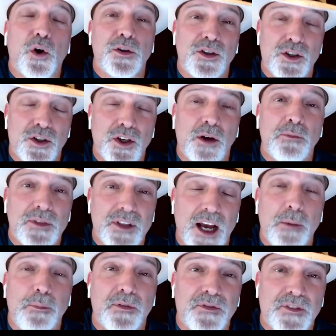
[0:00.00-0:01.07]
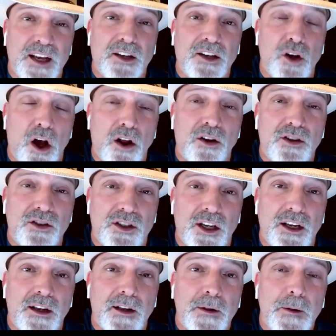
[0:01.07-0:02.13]
on some type of
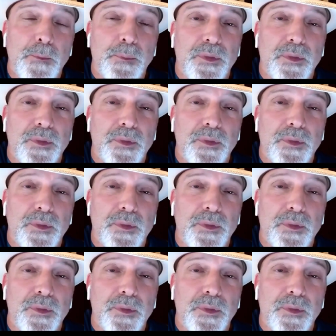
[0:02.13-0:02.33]
technology,